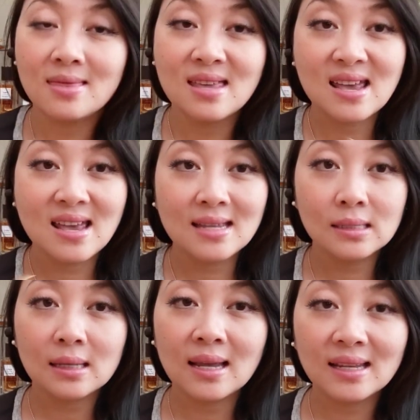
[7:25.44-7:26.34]

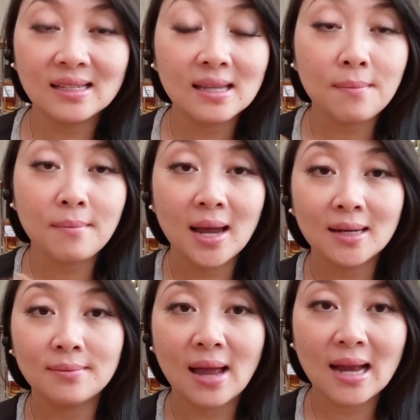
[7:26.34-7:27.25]
This is a
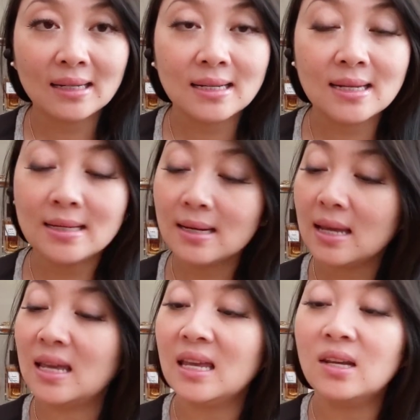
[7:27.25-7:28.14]
man magnet.
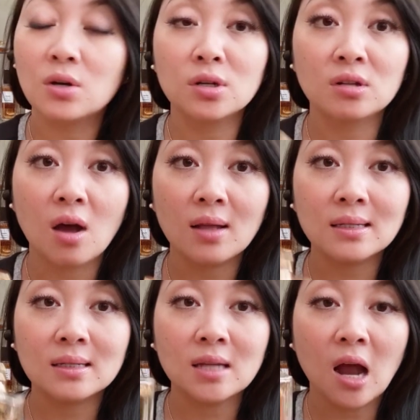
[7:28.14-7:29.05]
He could not
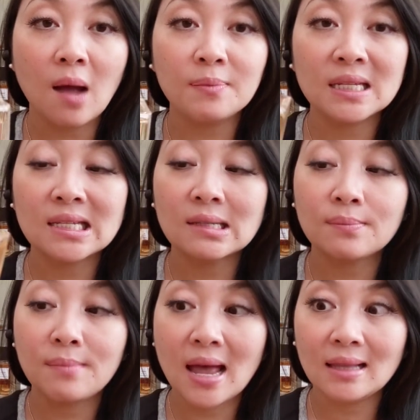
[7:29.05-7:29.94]
stop
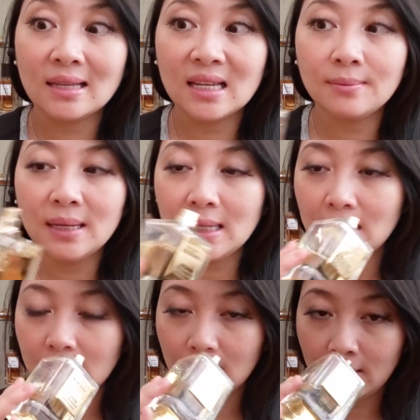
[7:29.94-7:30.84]
smelling
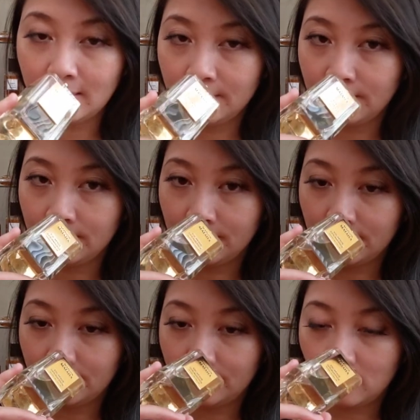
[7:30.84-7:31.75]
me
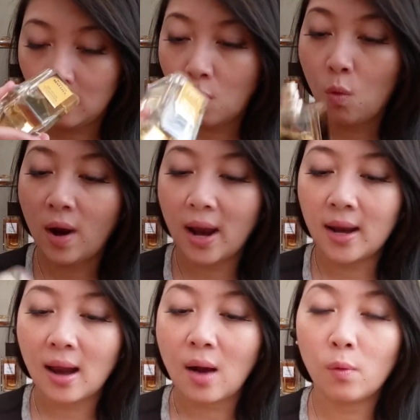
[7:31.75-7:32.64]

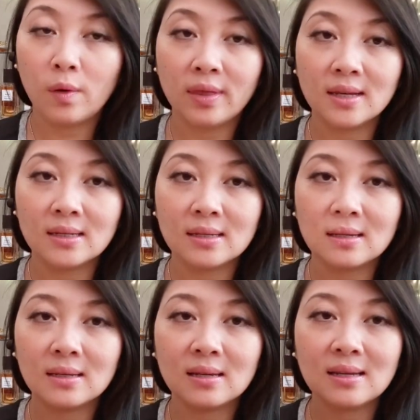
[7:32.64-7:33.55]
when I wore this.
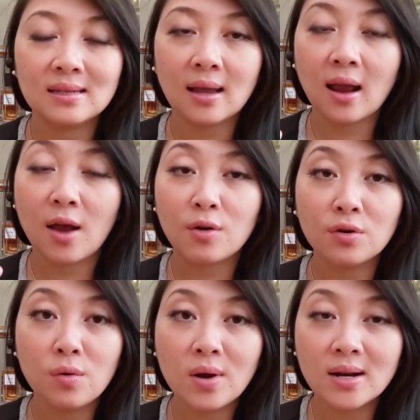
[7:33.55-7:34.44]
He said, I don't
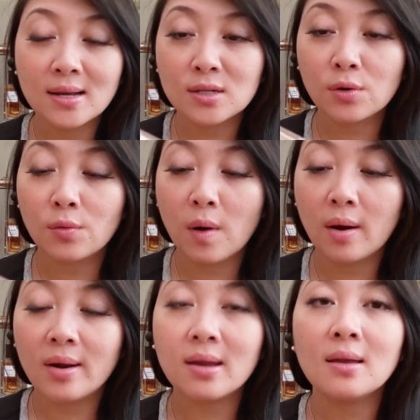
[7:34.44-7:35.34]
know what it is you're
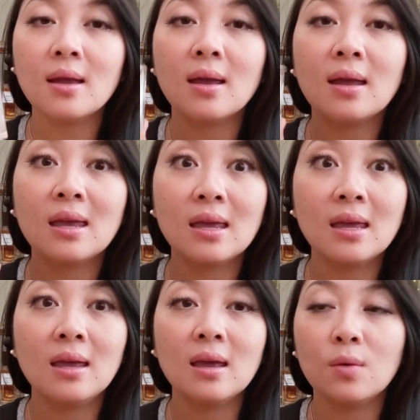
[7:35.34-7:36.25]
wearing.
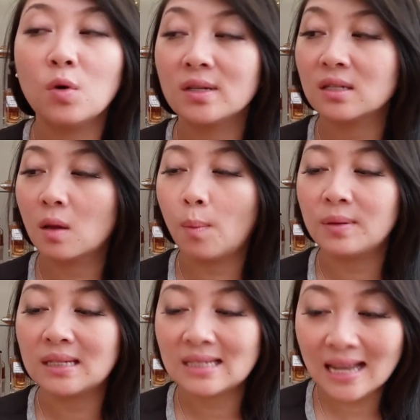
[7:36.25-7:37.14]
He was
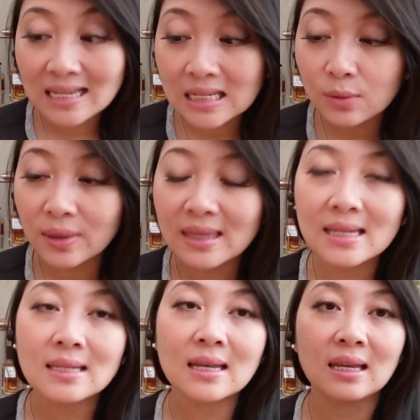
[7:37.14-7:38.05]
obsessed with
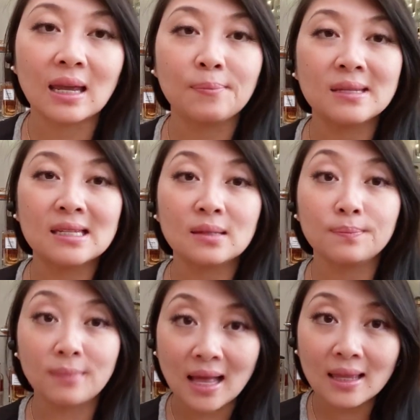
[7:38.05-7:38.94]
this. He kept
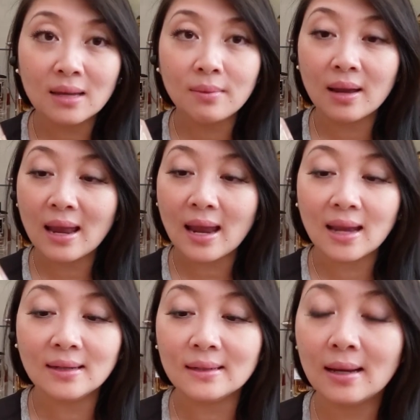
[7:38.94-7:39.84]
smelling my
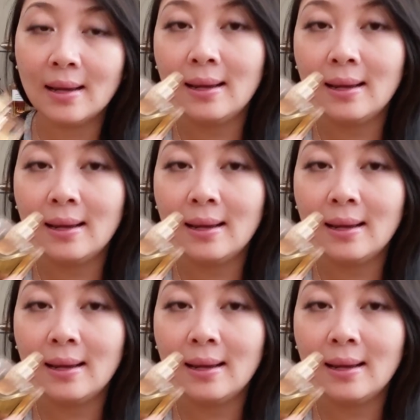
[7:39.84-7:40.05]
hand.